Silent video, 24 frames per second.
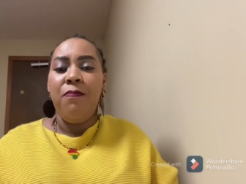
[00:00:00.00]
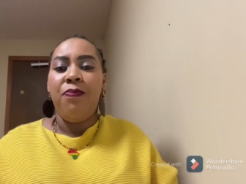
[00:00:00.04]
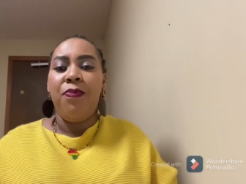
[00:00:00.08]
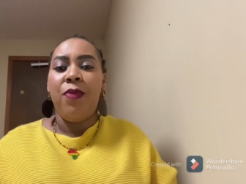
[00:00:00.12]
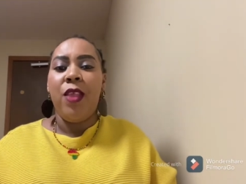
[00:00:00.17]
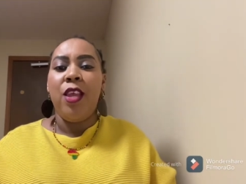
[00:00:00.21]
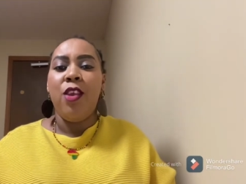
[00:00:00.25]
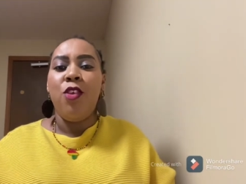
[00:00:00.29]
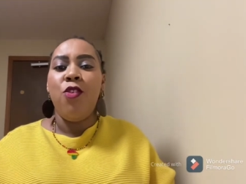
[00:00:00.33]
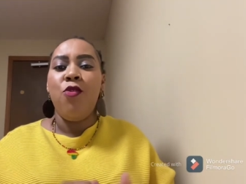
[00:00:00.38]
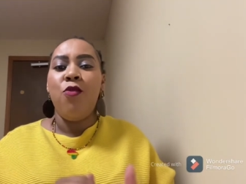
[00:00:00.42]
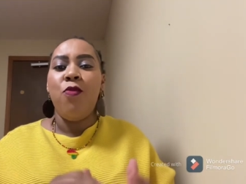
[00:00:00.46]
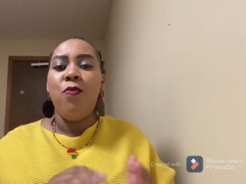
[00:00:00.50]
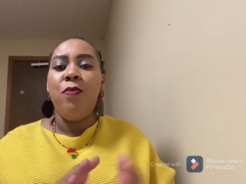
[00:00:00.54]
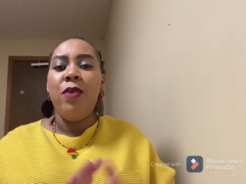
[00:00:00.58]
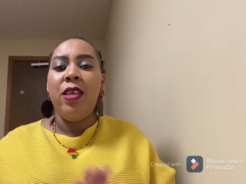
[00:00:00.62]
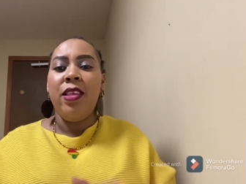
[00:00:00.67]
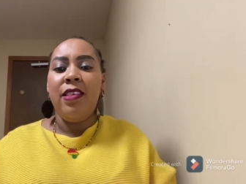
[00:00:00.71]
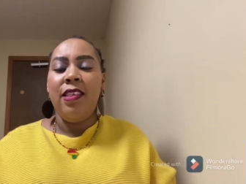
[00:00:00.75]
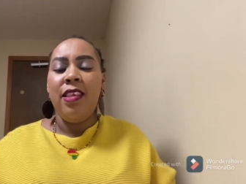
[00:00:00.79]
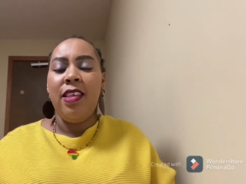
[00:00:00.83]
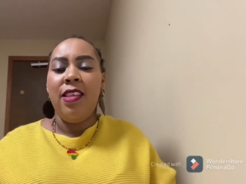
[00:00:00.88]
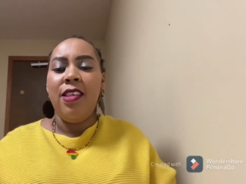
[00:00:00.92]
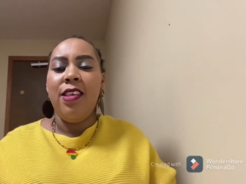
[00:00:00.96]
and your
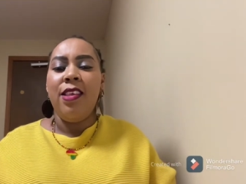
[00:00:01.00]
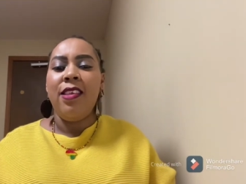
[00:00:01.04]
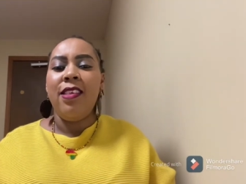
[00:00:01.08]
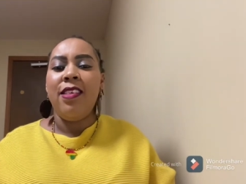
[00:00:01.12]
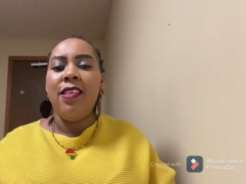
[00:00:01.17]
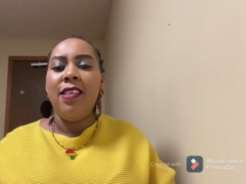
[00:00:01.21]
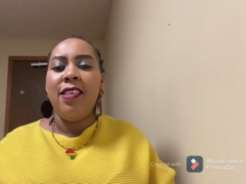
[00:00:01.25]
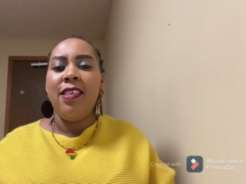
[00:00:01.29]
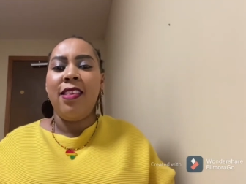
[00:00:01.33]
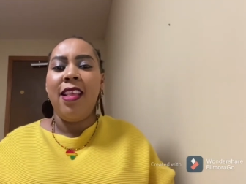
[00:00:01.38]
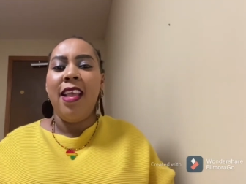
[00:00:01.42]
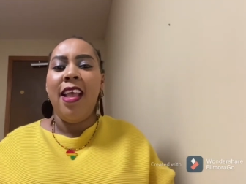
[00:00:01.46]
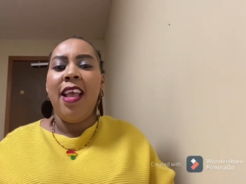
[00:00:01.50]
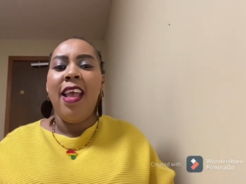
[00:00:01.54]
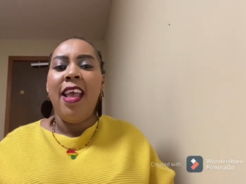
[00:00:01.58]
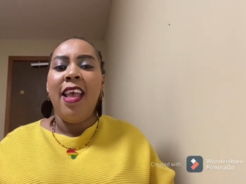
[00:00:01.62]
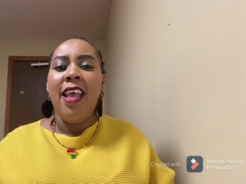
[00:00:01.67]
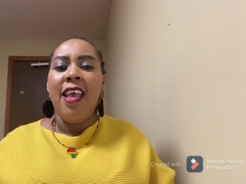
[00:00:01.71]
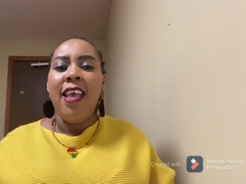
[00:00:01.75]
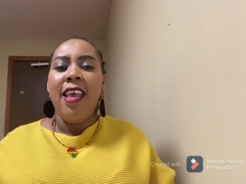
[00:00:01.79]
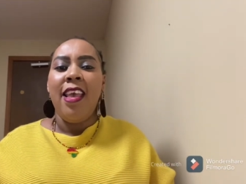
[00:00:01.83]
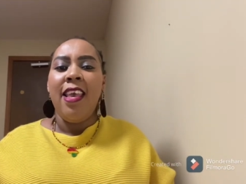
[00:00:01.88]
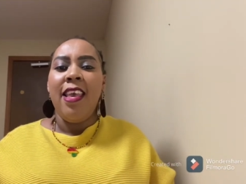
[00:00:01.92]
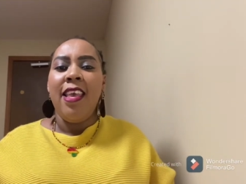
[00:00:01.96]
messages.
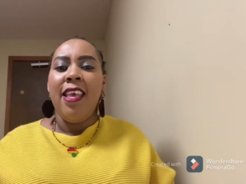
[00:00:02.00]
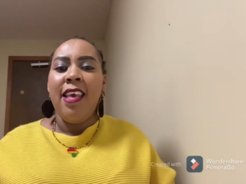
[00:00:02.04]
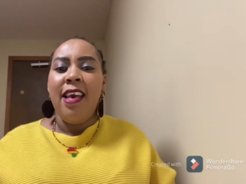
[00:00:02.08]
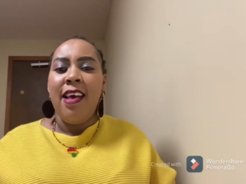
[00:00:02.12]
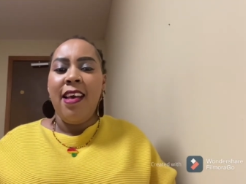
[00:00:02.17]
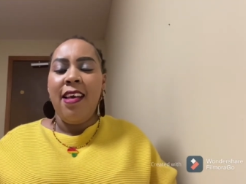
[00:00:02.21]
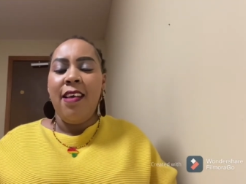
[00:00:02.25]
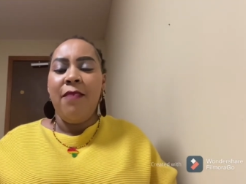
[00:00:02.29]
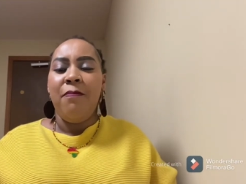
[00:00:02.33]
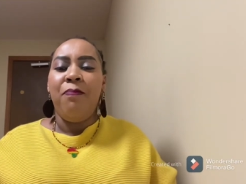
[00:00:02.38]
Yeah,